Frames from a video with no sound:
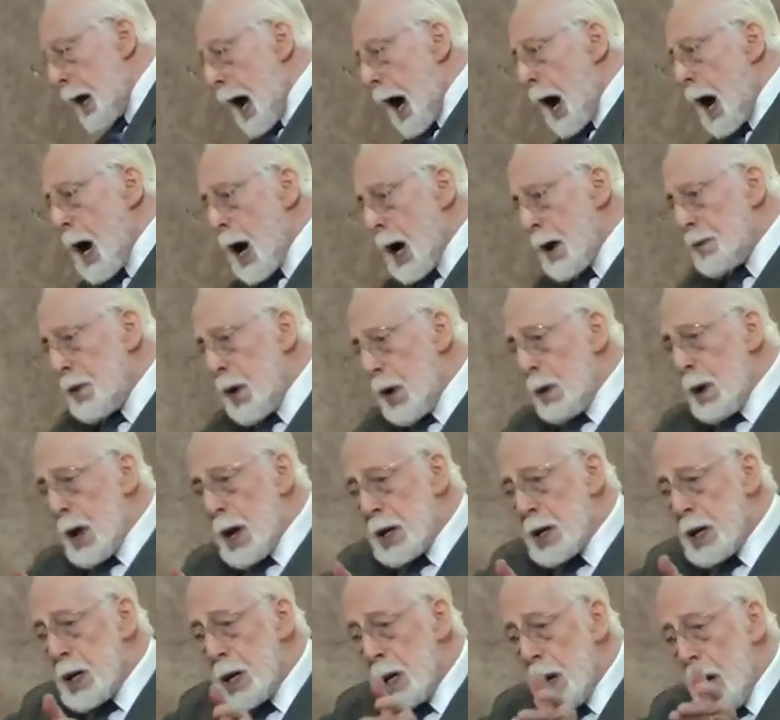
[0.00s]
Are there
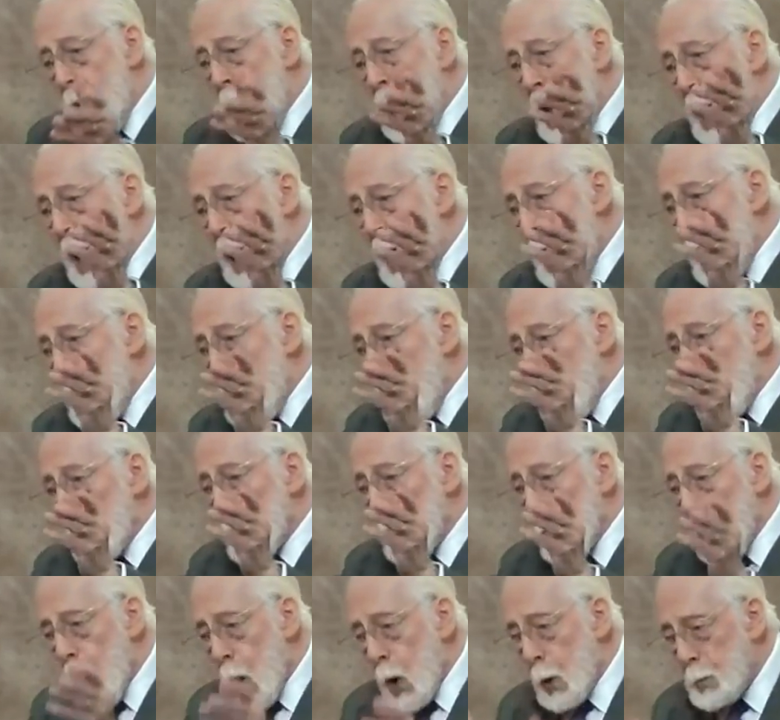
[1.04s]
any
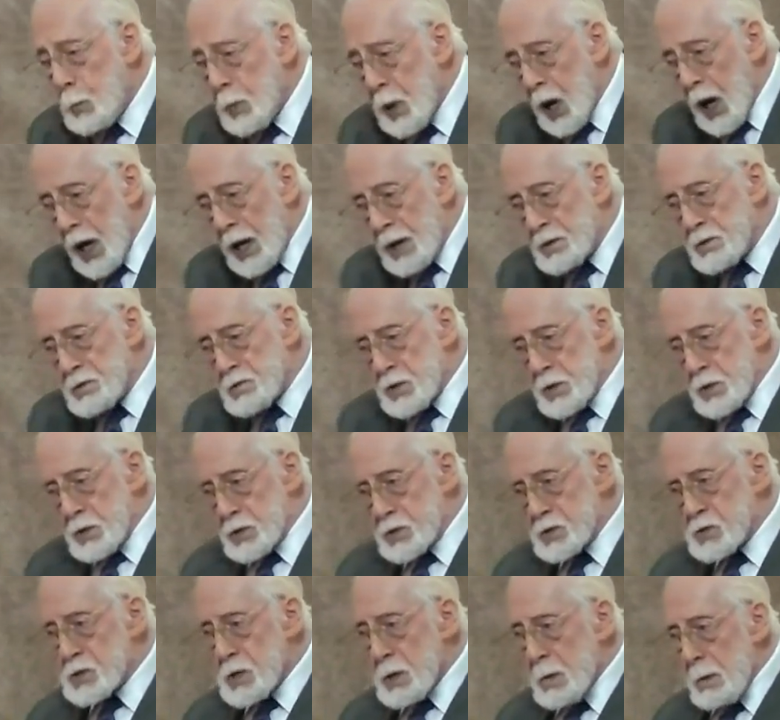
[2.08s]
low
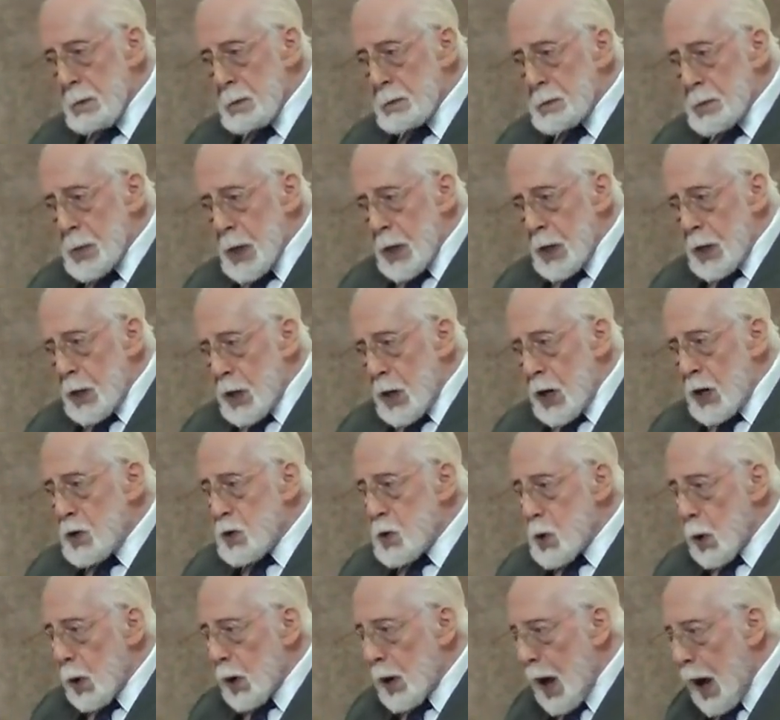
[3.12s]
places in
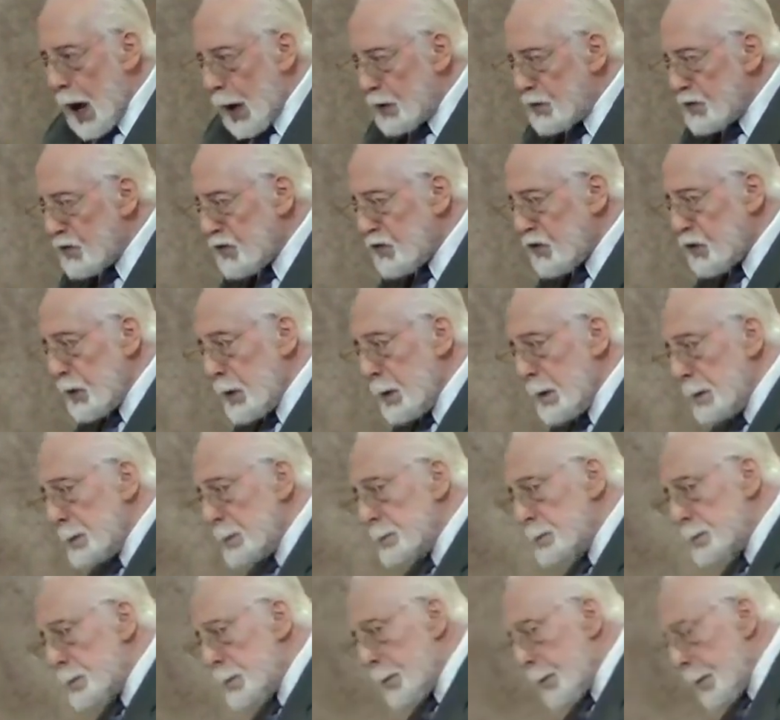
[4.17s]
your life
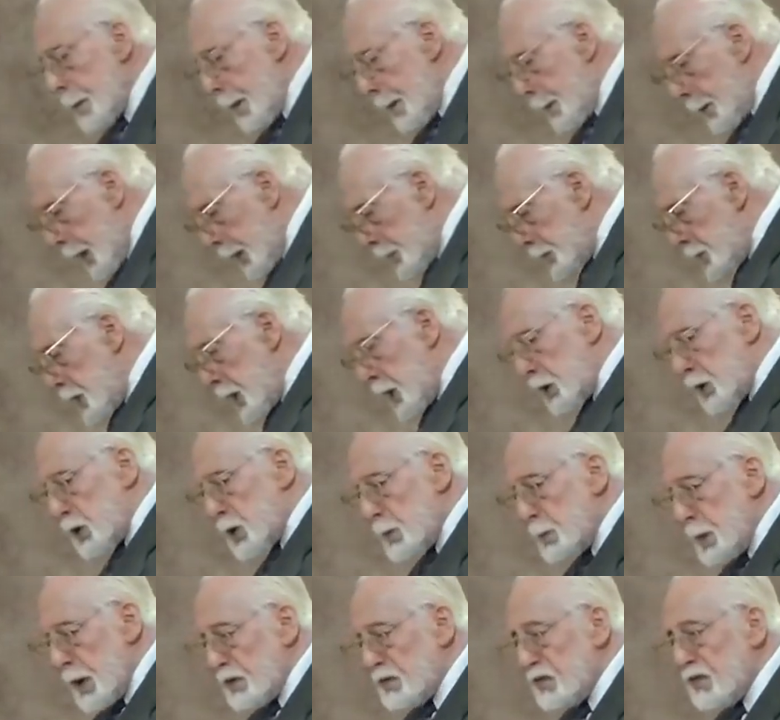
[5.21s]
that need
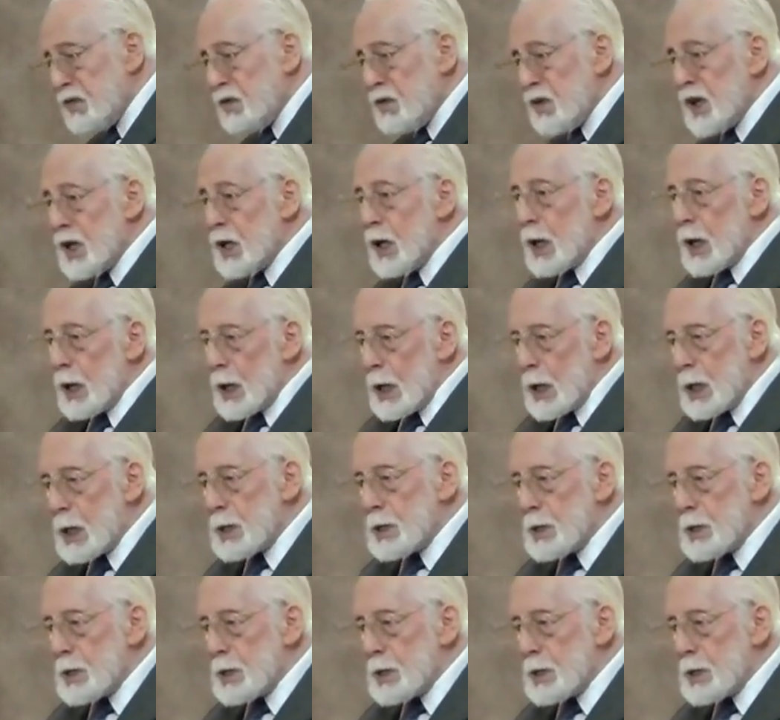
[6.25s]
to be filled?